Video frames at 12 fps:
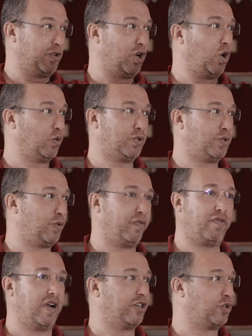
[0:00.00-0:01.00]
close to
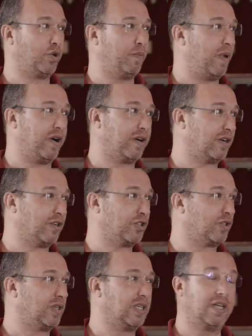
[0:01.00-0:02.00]
French or American
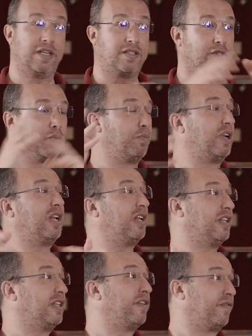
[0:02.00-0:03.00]
culture. It's a
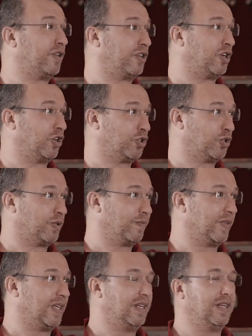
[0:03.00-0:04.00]
completely different culture.
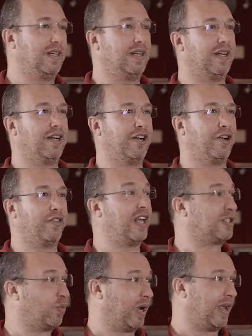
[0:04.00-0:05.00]

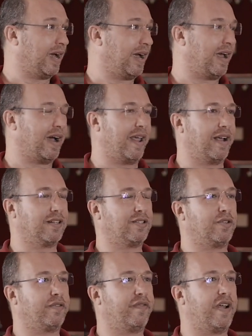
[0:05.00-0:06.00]
That's why I
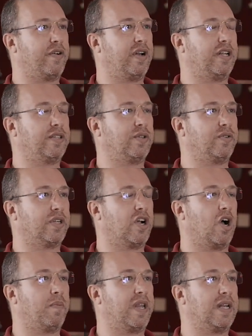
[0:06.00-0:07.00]
answered very little in the
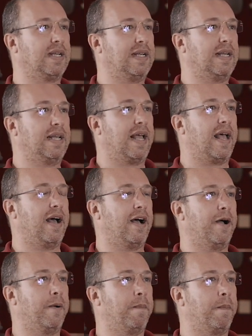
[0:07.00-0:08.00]
comment.
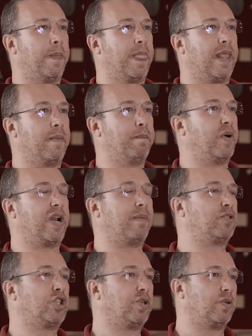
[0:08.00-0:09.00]
But
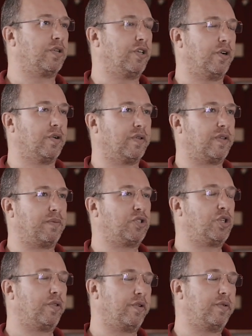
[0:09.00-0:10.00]
I'm sure, you know,
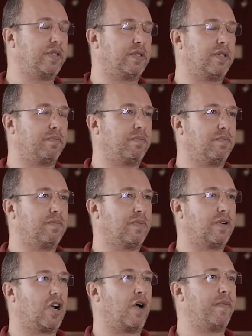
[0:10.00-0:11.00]
there is some
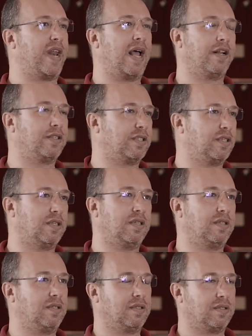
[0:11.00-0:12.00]

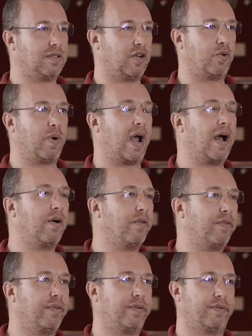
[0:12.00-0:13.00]
commonality
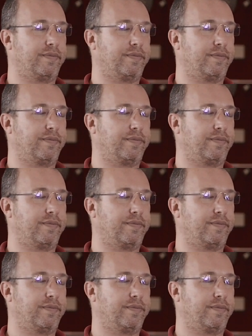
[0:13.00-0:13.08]
around